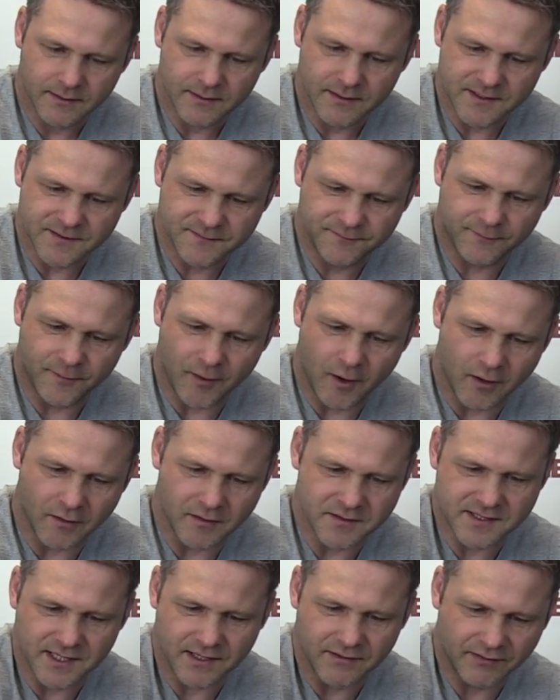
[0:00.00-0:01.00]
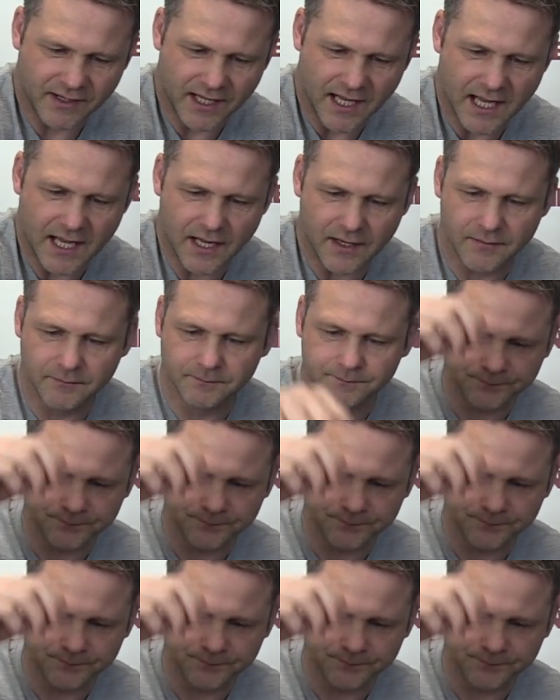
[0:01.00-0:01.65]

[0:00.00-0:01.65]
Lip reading: as far as they can